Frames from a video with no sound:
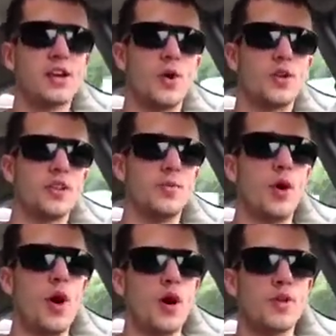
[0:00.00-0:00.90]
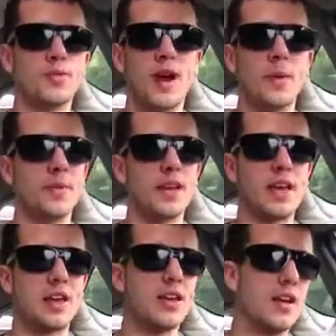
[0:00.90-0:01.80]
going to the mall,
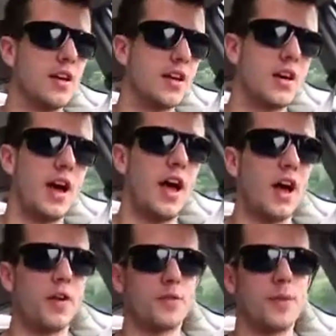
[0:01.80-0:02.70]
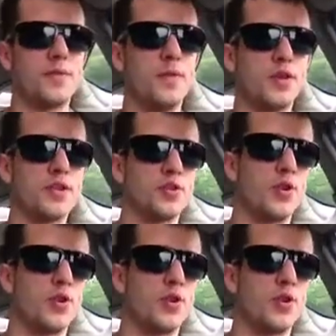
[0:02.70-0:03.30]
probably 3 or 4 years